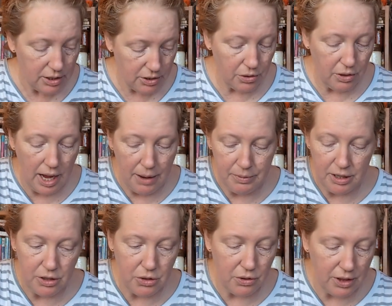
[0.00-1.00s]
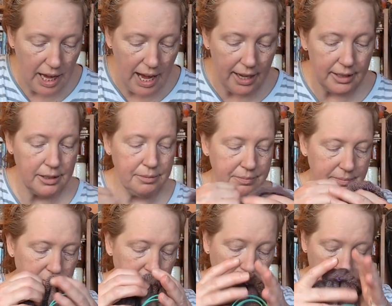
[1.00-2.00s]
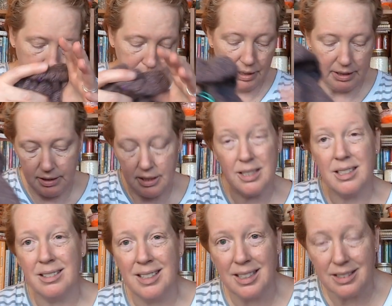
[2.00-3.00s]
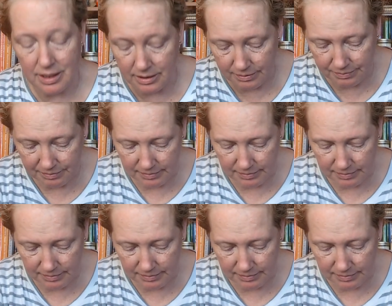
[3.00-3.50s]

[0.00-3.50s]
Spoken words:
So I'm going to do that, but it's still not done.